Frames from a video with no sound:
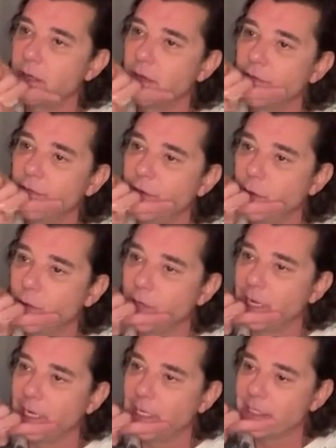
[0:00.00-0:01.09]
Field
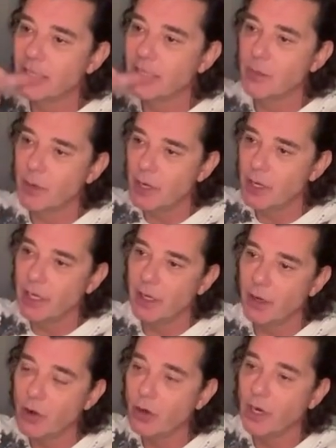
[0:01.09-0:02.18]
at Interscope heard it
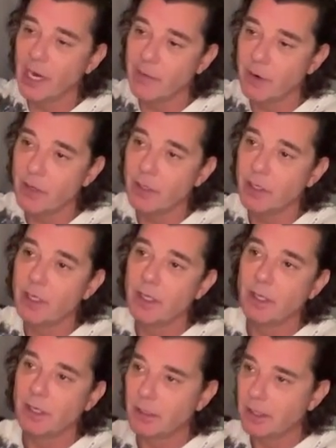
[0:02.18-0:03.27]
on K Rock
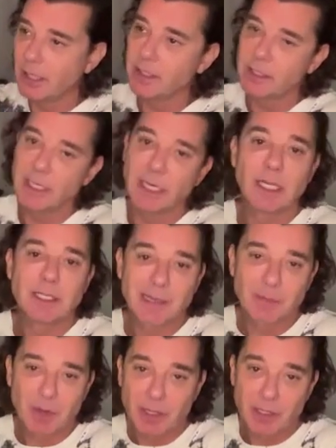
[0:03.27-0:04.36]
and said, let's get
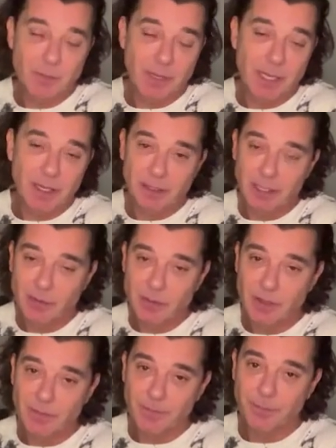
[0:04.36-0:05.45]
behind this band. And that was it.